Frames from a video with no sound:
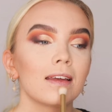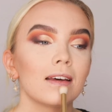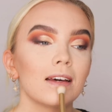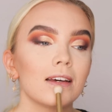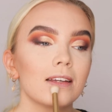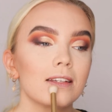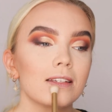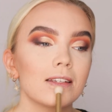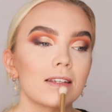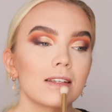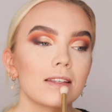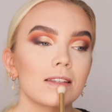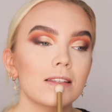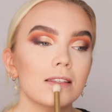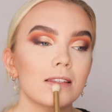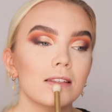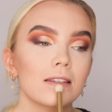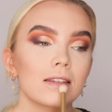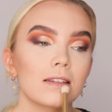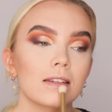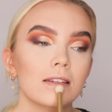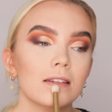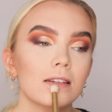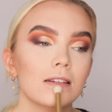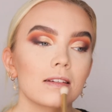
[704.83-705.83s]
I just
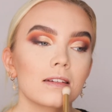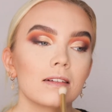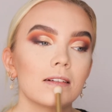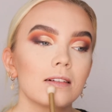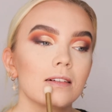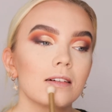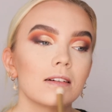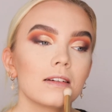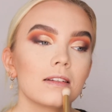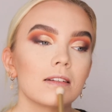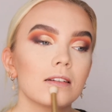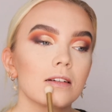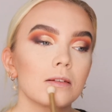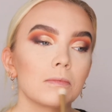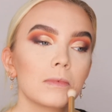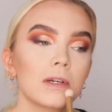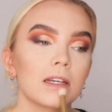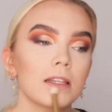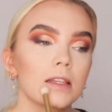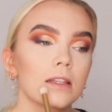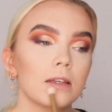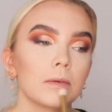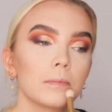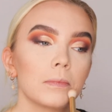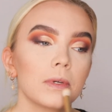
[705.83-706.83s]
go under
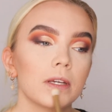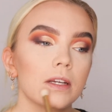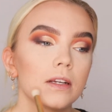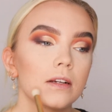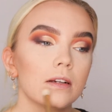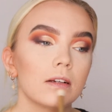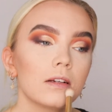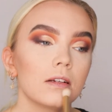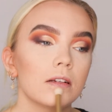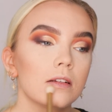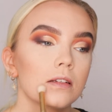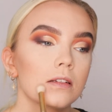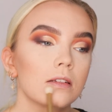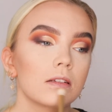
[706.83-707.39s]
my lip here.